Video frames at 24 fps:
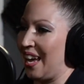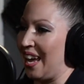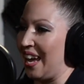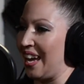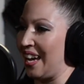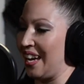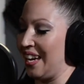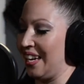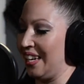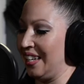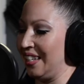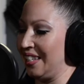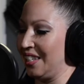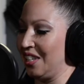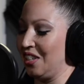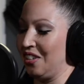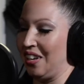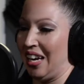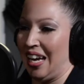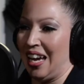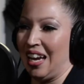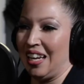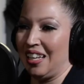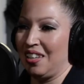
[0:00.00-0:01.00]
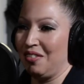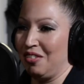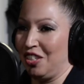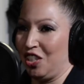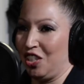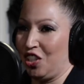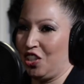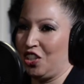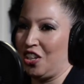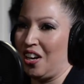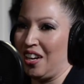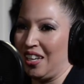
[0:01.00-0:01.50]
And you know, I had even
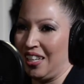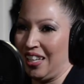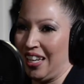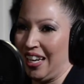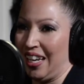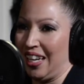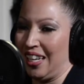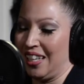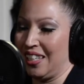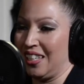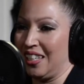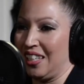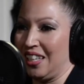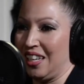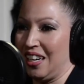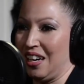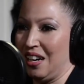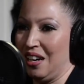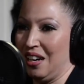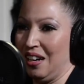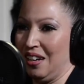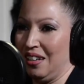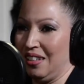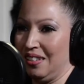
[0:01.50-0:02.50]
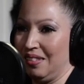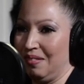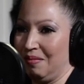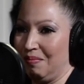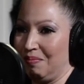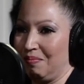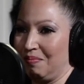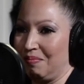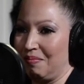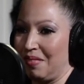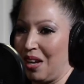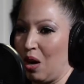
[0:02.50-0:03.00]
shot like uh,
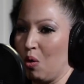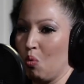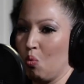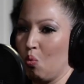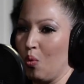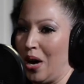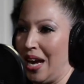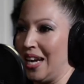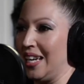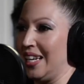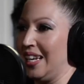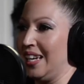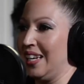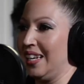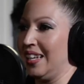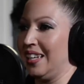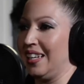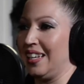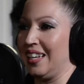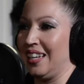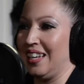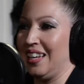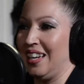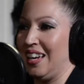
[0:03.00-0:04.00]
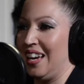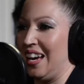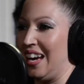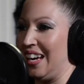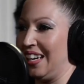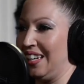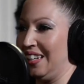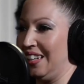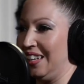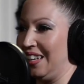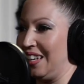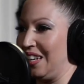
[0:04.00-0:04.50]
a wedding,
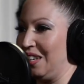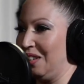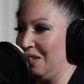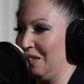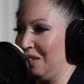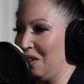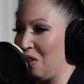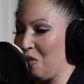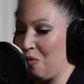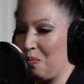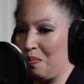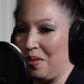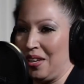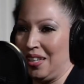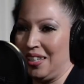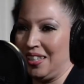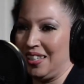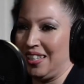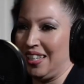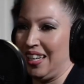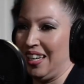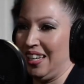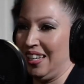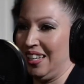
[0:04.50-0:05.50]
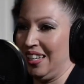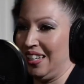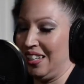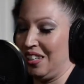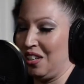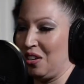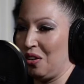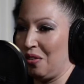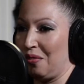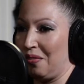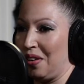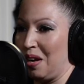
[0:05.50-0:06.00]
and elopements and,
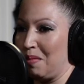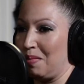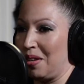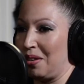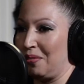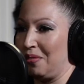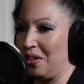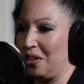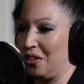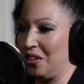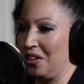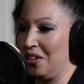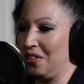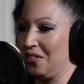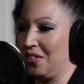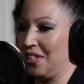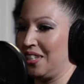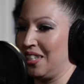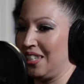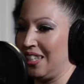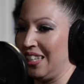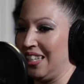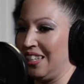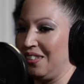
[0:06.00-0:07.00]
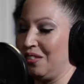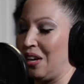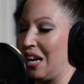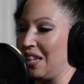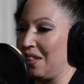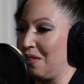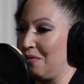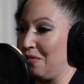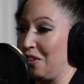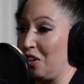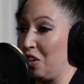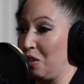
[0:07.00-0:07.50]
you know, family photos, at
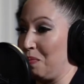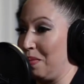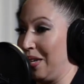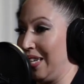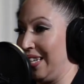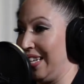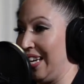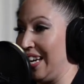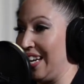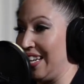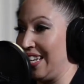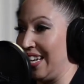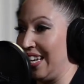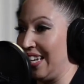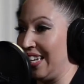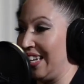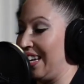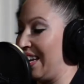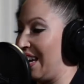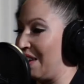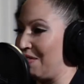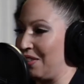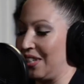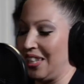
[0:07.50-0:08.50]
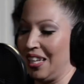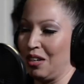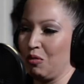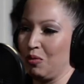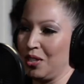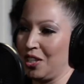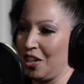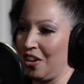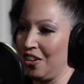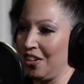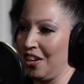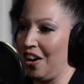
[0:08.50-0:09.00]
the very beginning, everything
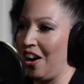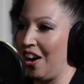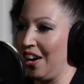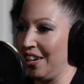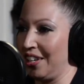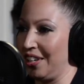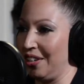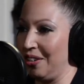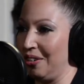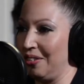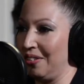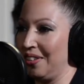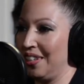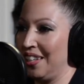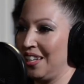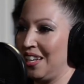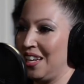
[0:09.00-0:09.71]
was on auto.